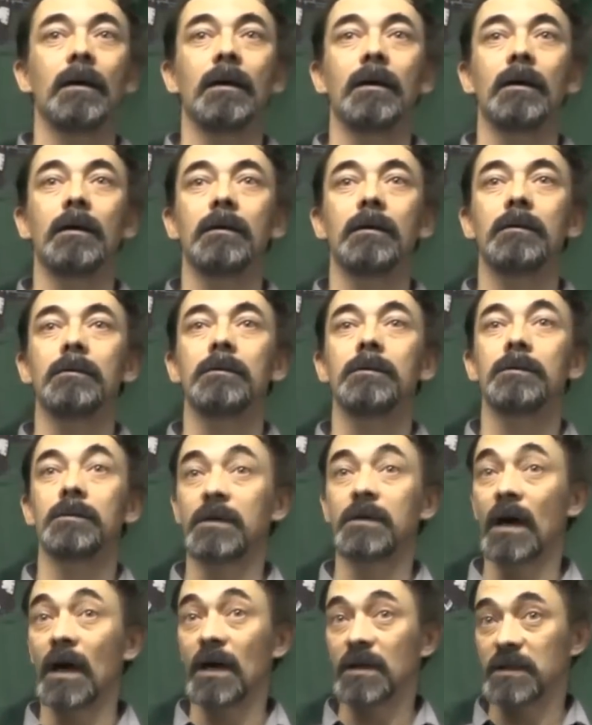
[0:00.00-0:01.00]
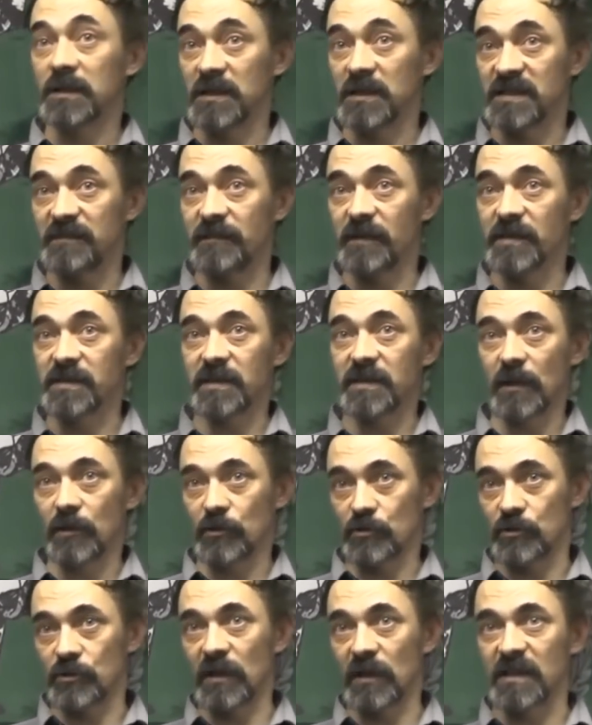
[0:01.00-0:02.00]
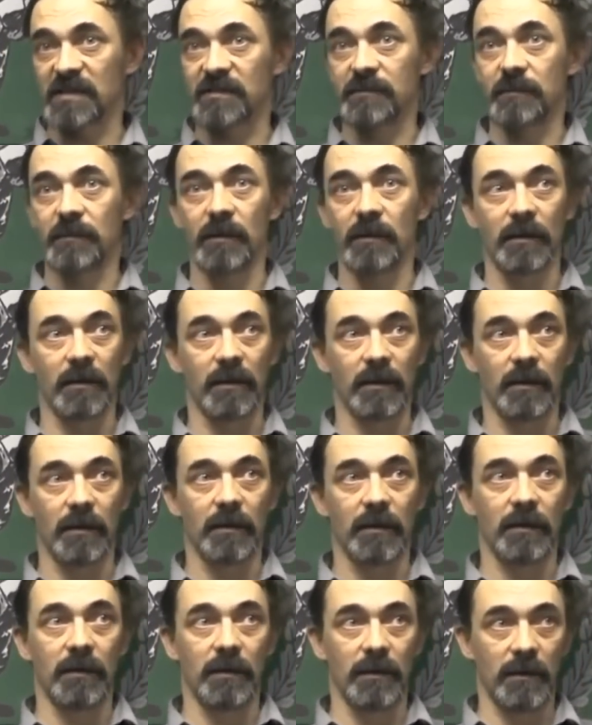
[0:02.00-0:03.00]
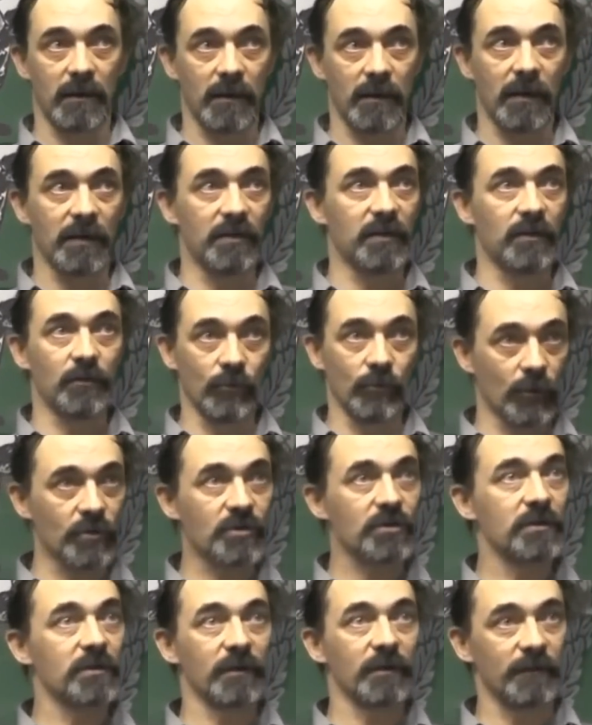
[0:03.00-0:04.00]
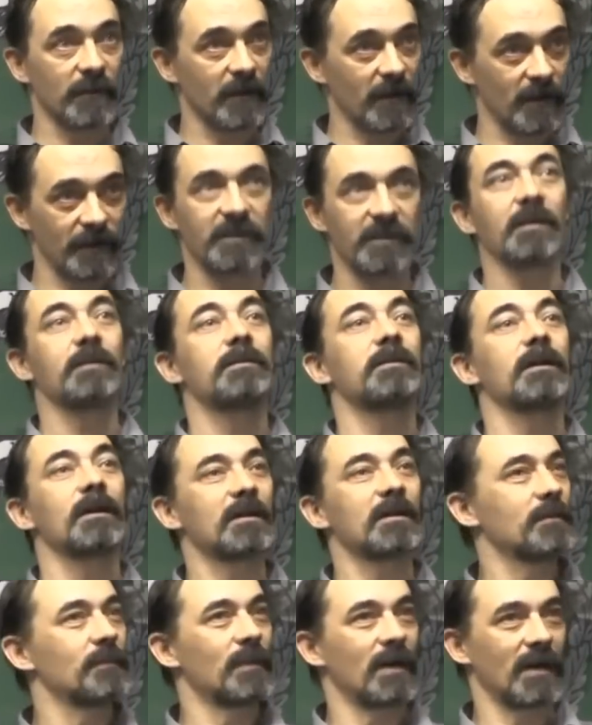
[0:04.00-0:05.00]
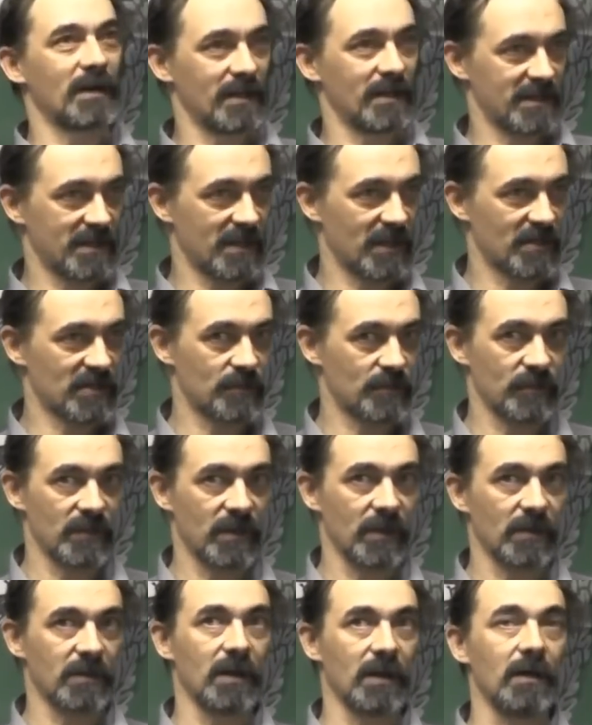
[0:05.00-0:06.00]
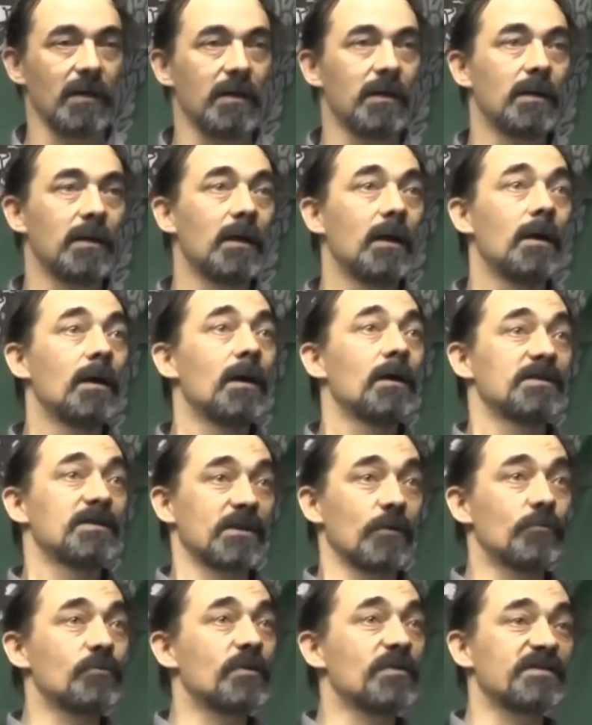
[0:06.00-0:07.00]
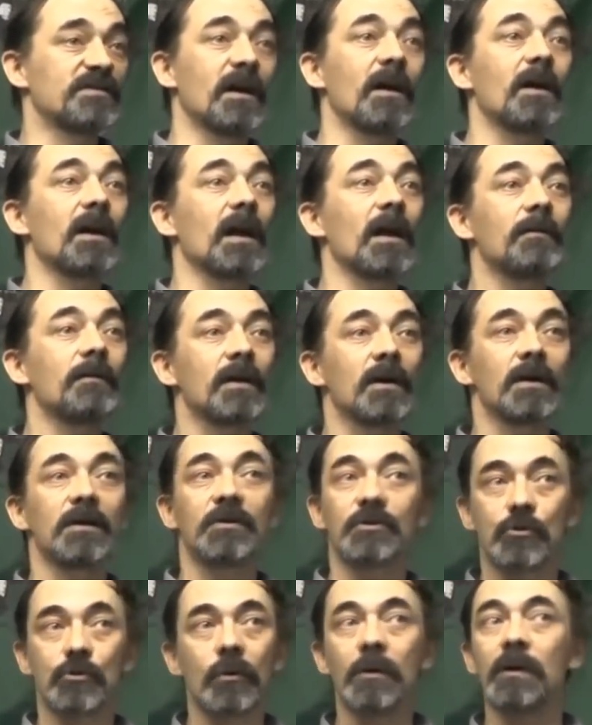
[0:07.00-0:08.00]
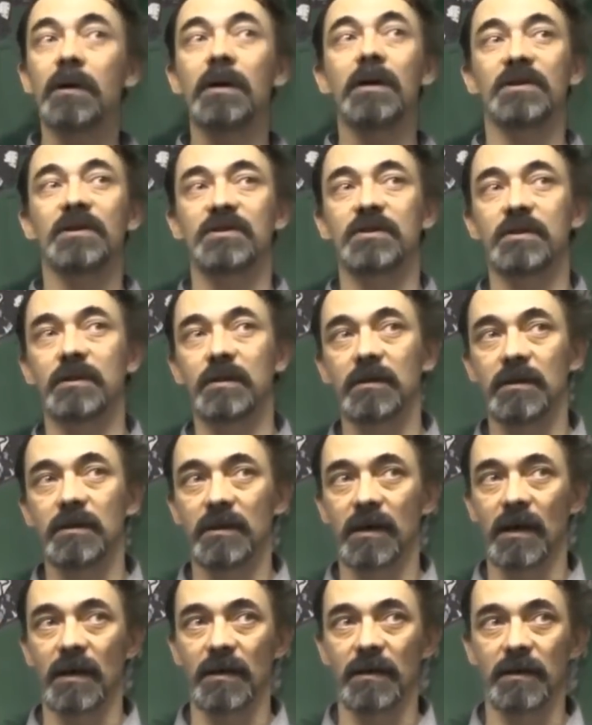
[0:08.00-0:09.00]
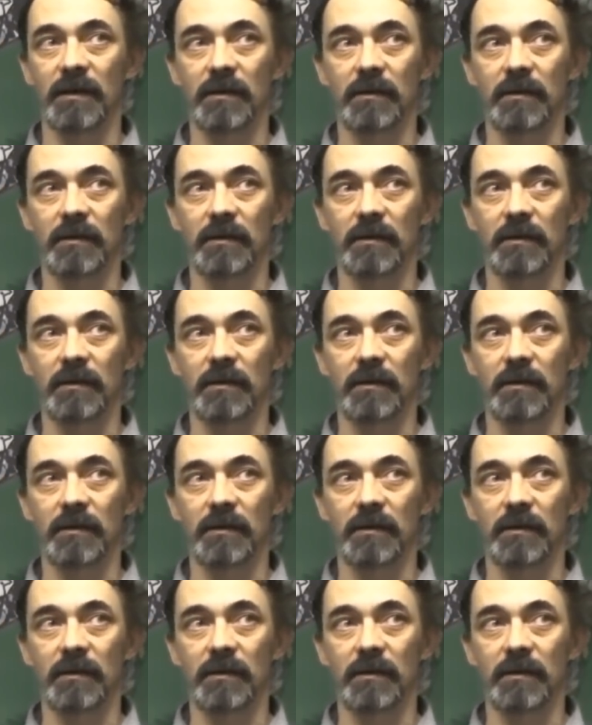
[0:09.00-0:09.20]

Yeah, because it's not a secular state, it's a theocracy, of course. It's very authoritarian, to say the least. Saudi Arabia is even worse.